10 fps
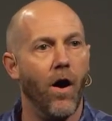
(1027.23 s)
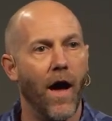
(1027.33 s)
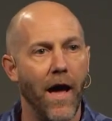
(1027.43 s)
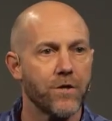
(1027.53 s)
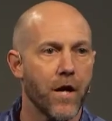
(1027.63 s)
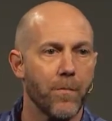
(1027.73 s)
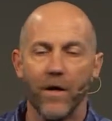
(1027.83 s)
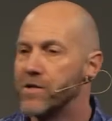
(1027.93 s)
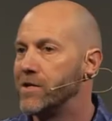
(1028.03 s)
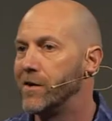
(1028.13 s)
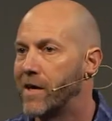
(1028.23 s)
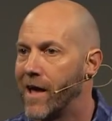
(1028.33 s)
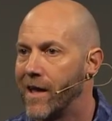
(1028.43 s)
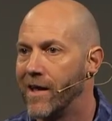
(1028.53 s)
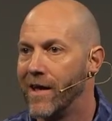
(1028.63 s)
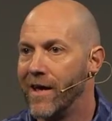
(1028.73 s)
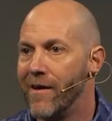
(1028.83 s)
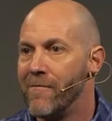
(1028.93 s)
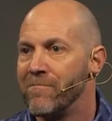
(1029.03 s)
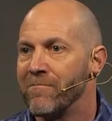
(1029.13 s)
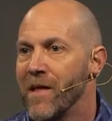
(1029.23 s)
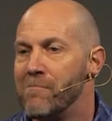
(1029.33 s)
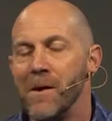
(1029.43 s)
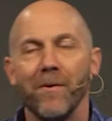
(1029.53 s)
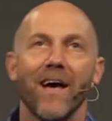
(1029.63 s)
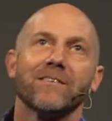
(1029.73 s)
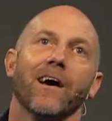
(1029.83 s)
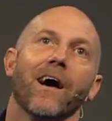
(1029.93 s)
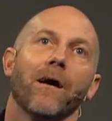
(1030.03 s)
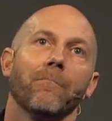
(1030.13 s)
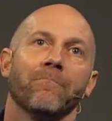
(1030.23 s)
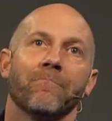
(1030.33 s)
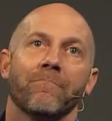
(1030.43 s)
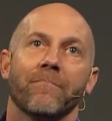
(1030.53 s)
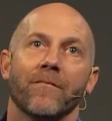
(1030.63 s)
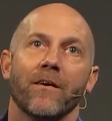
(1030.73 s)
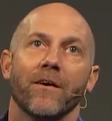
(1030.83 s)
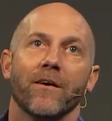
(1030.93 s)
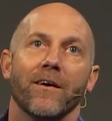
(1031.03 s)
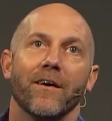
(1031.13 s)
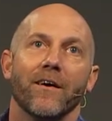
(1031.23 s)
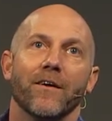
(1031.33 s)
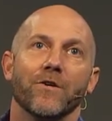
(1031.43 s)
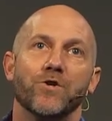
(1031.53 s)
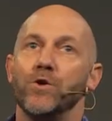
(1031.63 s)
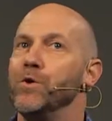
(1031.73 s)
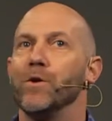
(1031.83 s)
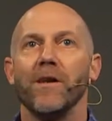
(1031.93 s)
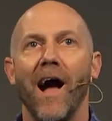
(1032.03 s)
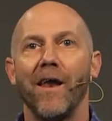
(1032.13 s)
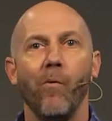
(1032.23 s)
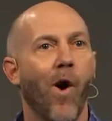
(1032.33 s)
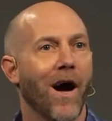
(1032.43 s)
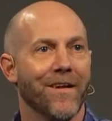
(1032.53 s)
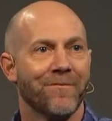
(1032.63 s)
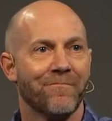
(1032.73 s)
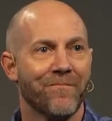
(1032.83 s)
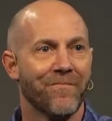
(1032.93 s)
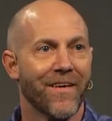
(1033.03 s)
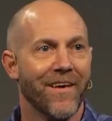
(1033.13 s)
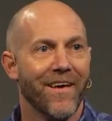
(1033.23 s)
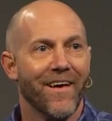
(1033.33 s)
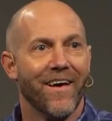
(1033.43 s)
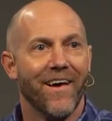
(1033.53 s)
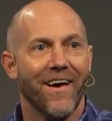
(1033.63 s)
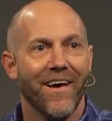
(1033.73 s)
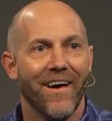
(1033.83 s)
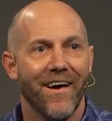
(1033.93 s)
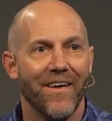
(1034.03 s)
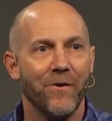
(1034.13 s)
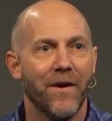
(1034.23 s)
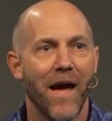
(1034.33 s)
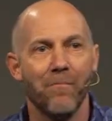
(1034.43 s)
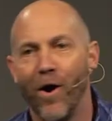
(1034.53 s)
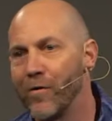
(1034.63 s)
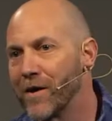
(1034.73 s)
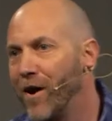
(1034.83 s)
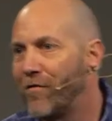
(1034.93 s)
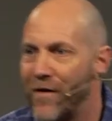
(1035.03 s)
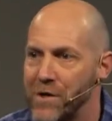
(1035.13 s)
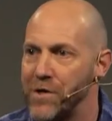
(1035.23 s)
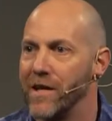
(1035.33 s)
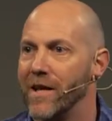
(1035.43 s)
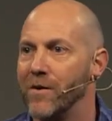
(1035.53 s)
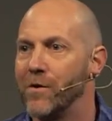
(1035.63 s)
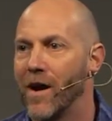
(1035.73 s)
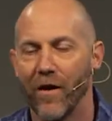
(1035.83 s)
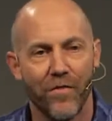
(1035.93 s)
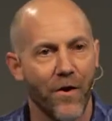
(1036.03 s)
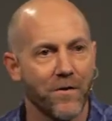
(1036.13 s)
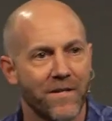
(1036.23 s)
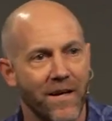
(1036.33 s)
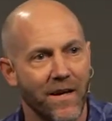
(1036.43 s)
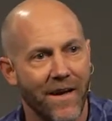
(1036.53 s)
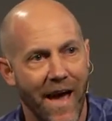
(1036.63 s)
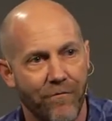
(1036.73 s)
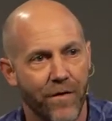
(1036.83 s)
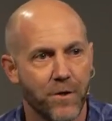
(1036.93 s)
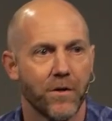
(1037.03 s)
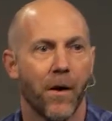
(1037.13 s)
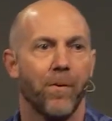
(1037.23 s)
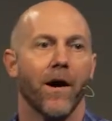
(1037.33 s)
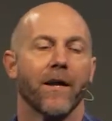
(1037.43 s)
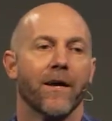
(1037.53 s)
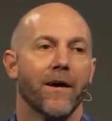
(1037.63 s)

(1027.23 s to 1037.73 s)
hey, Jeremy, good to see you again. Remember that time, June of 91, and you came over to go fishing, and you caught 13 catfish in our pond.